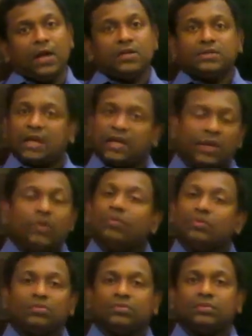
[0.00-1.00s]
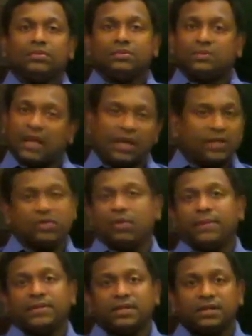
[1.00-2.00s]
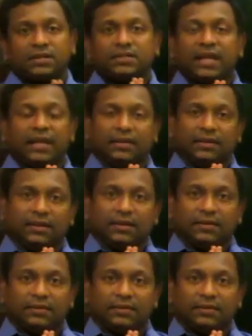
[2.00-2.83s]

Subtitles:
Thank you so much. Jai Hind.